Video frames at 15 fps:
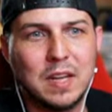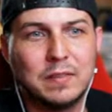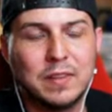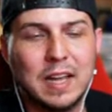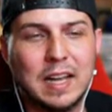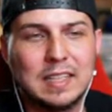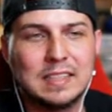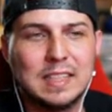
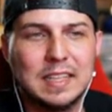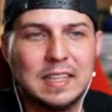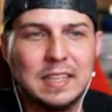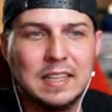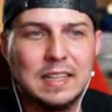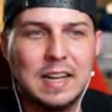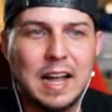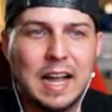guys that
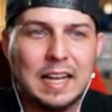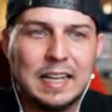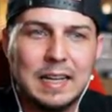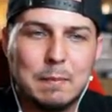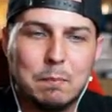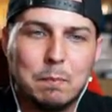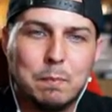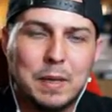I
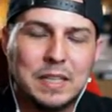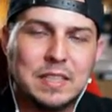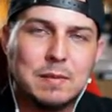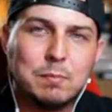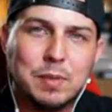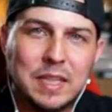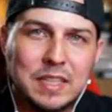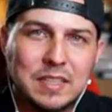get bits
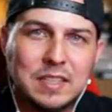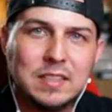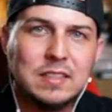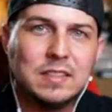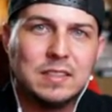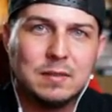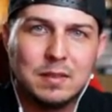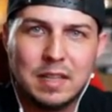and
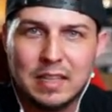pieces